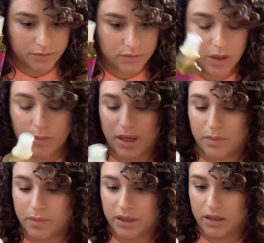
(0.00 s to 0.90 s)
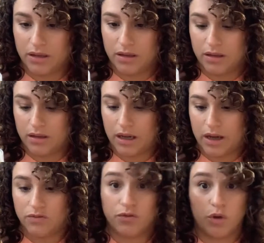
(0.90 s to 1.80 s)
That would make me
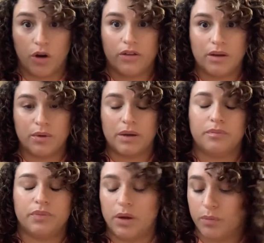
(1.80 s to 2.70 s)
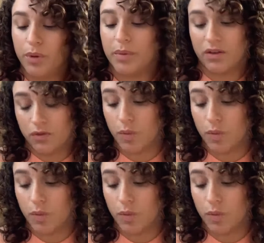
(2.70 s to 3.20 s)
at 4, or that would put me at 4